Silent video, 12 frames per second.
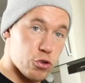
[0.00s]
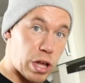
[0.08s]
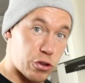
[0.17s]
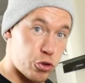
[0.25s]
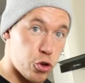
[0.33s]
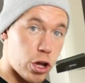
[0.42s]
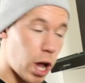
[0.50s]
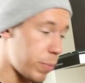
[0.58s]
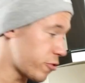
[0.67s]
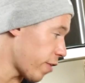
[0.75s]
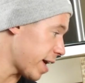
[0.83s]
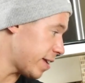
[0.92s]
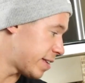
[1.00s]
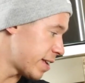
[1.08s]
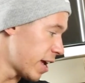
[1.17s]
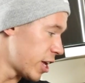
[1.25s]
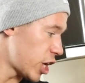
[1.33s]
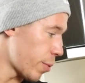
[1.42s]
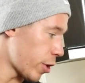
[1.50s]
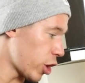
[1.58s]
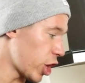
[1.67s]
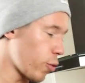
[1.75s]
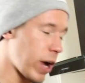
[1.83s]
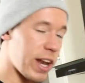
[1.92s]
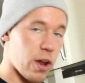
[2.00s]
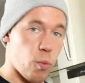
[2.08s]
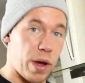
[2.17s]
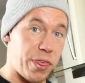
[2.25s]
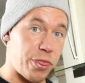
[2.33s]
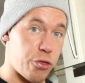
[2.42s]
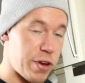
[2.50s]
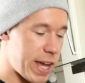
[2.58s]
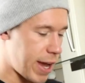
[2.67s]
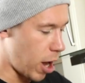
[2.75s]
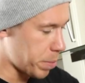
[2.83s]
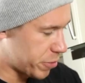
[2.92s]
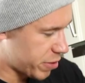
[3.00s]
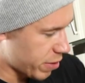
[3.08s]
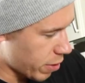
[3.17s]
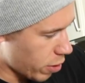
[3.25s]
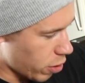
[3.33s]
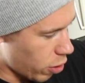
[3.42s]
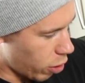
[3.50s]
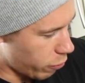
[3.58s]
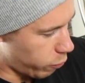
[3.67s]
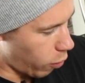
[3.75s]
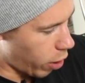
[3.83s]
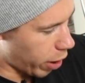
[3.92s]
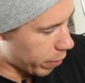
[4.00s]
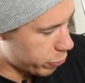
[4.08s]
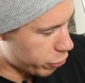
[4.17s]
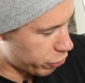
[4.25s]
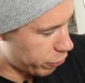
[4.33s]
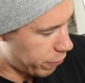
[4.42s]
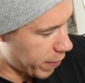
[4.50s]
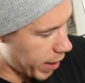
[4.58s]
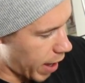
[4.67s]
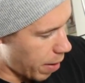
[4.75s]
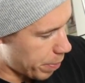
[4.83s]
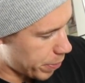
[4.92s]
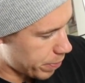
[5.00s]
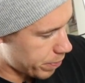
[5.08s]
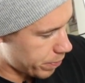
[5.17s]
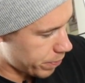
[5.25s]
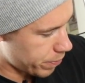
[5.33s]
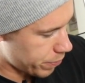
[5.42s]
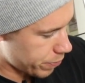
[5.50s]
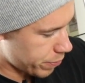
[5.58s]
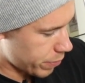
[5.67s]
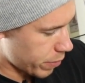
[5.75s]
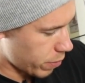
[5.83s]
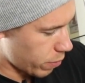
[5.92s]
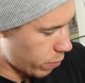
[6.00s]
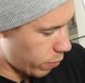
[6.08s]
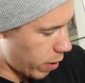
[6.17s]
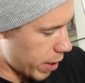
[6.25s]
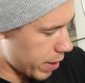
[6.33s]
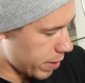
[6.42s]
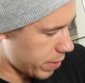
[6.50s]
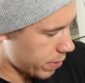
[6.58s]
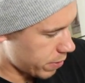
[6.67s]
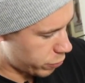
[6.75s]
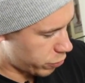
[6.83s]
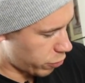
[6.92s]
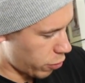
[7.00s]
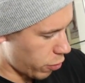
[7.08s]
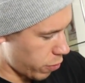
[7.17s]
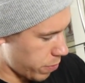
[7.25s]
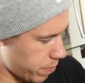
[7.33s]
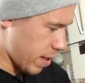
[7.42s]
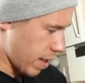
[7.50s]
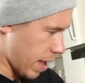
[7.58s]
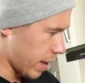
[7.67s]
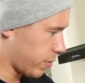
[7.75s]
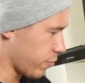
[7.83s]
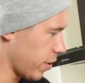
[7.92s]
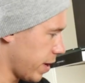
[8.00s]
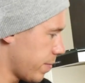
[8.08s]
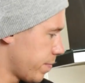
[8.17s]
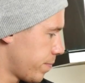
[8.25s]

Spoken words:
So that's 2 cups of rice. Now we're going to go in with 3 cups of water. So just fill it up. 1, 2, and 3.